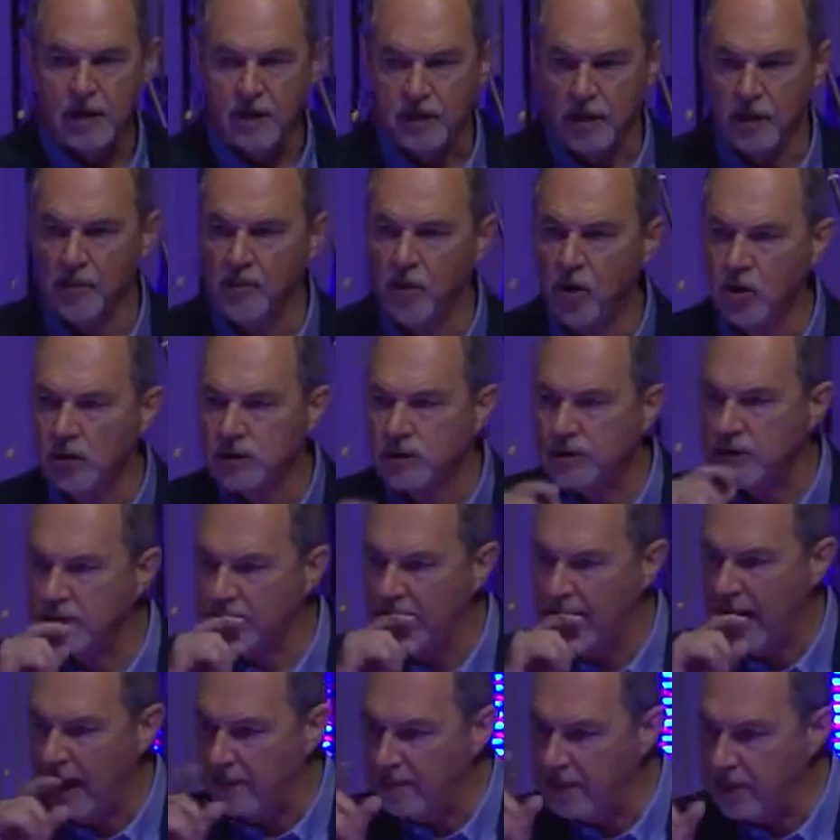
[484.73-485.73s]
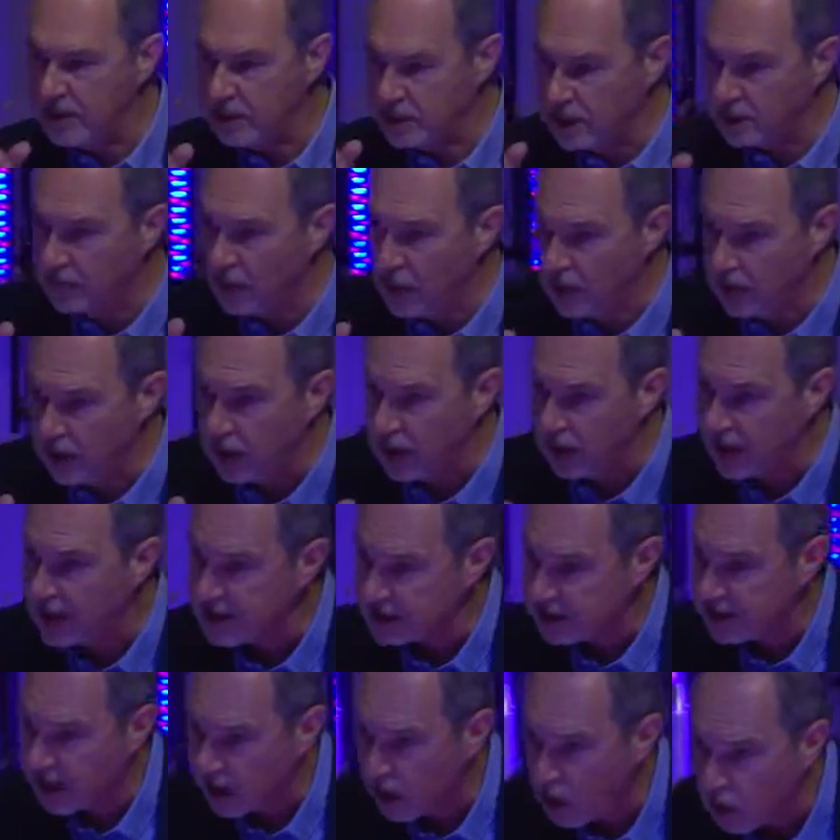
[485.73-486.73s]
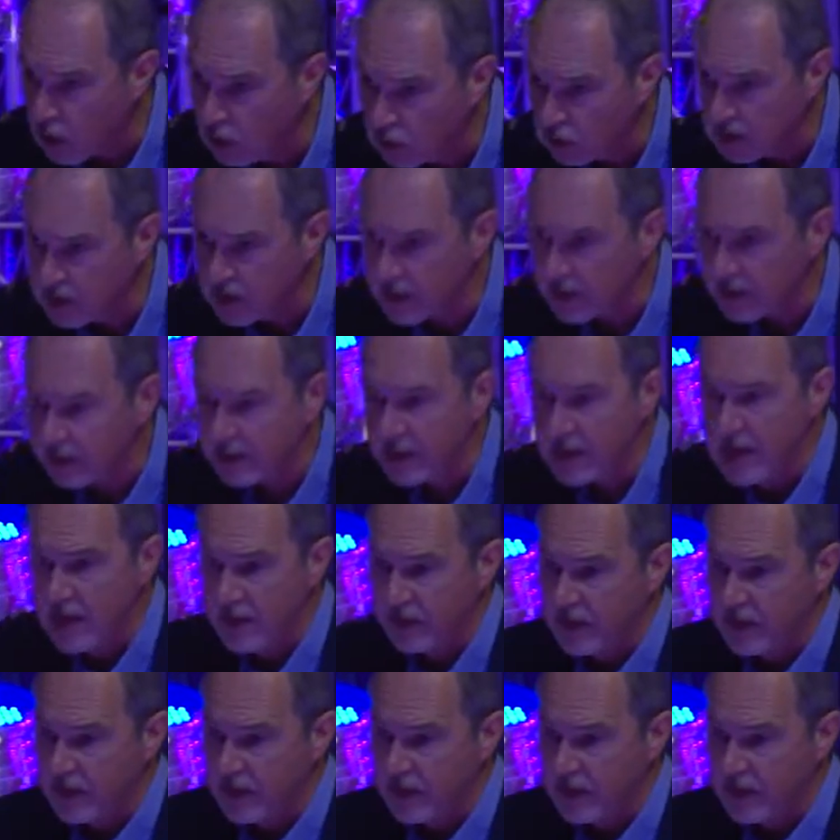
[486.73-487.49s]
The most, the, I mean, come on now, let's get a hold of this.